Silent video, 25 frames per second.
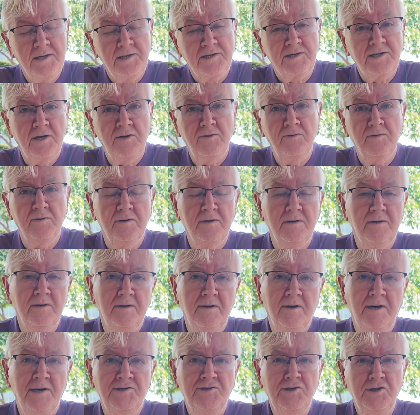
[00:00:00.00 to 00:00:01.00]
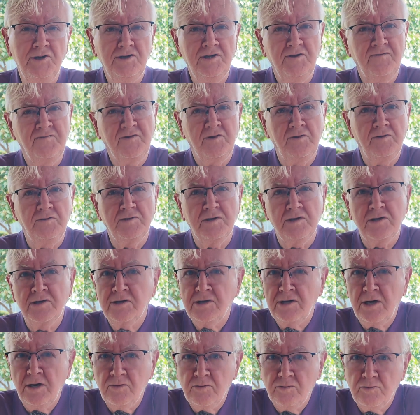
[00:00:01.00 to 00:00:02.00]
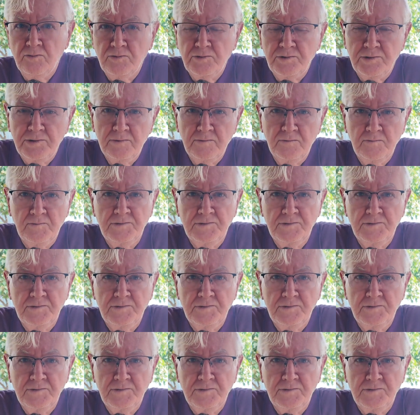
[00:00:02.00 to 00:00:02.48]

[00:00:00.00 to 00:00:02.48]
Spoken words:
So I took the view that gold